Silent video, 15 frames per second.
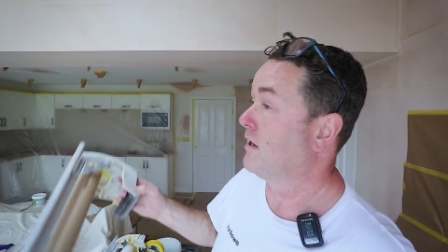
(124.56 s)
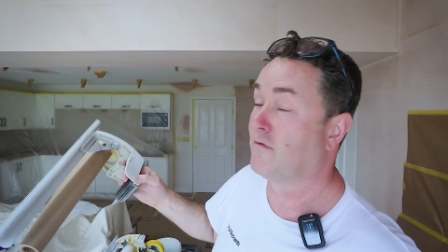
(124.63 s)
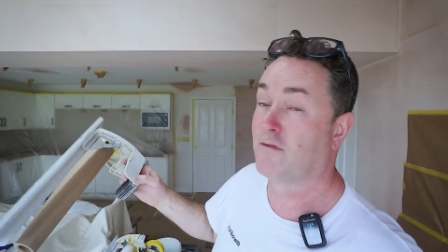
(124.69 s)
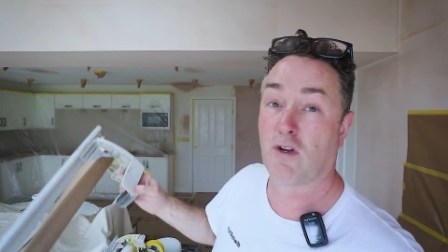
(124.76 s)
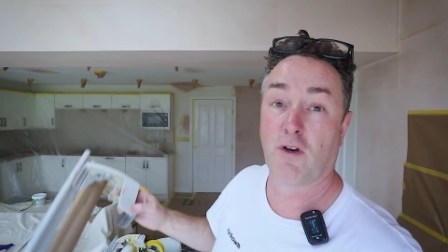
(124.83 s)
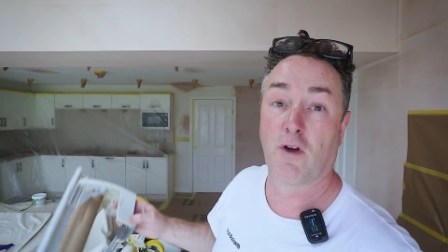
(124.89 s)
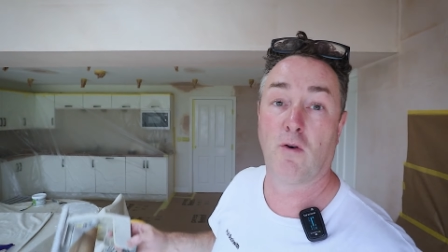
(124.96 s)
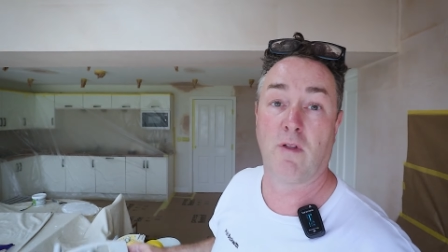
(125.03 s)
and I've
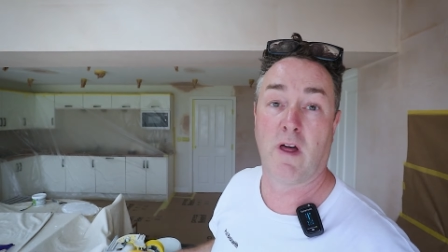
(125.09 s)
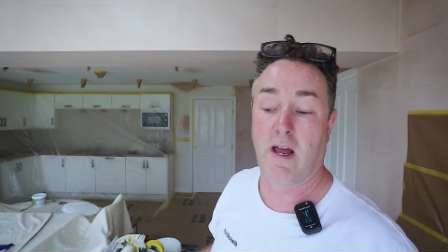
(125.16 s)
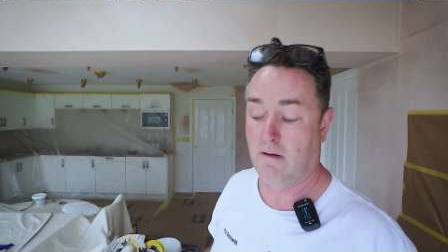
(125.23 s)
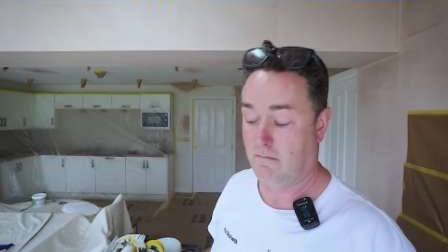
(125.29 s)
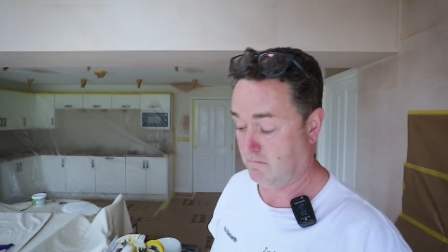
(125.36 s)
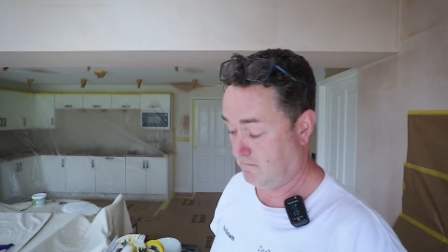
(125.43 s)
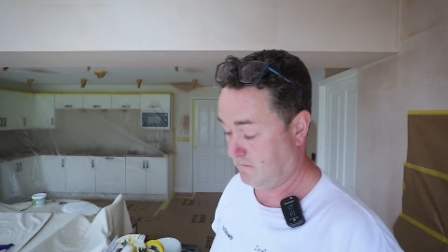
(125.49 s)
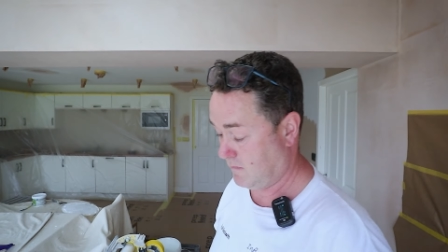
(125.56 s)
done all
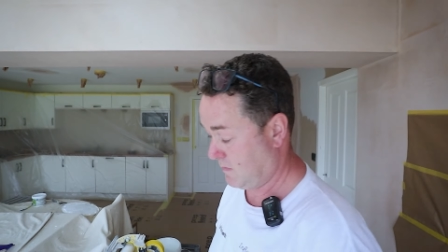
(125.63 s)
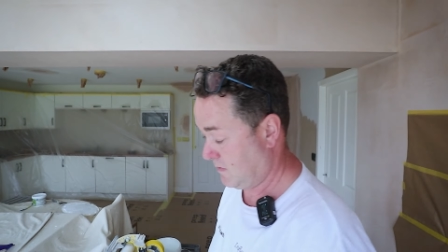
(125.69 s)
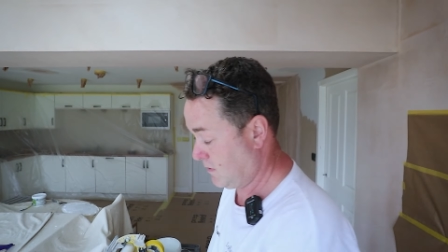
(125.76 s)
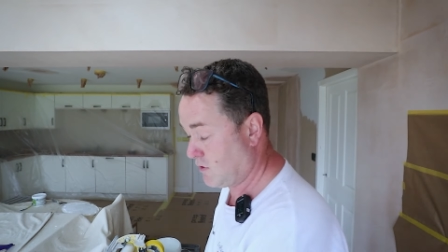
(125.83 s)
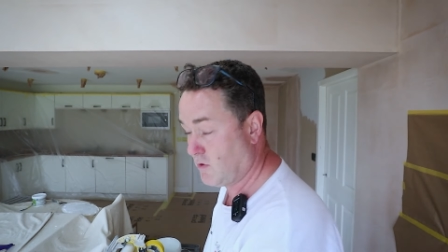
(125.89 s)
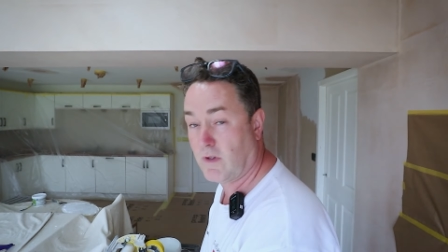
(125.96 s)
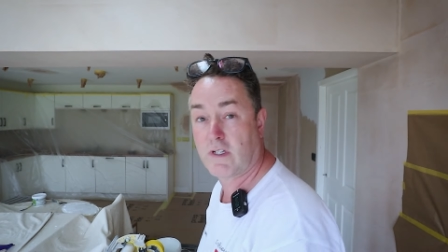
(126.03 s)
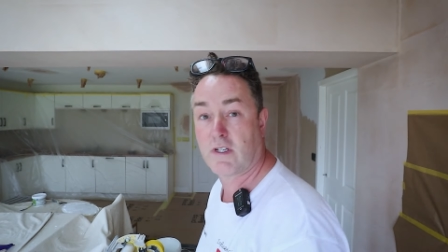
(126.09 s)
that
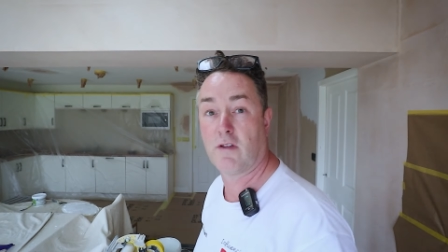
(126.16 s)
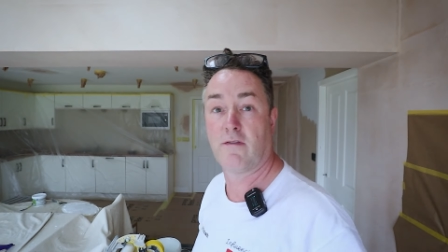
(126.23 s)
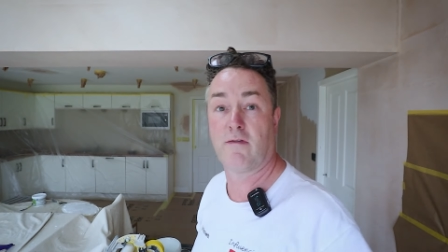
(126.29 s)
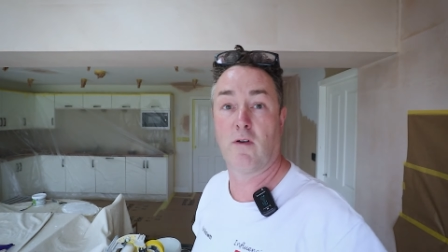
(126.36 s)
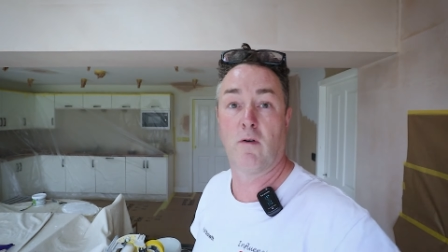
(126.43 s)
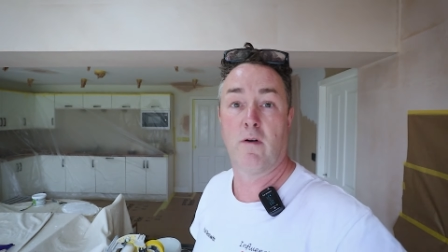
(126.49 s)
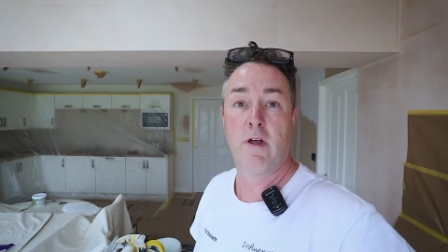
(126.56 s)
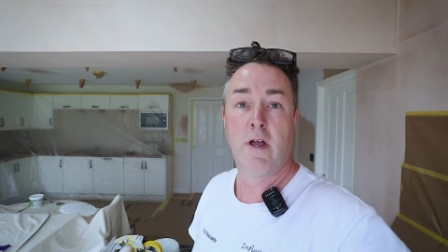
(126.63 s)
the top
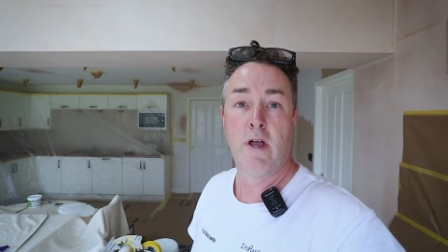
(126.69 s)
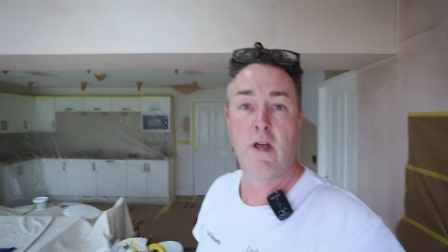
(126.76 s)
floor.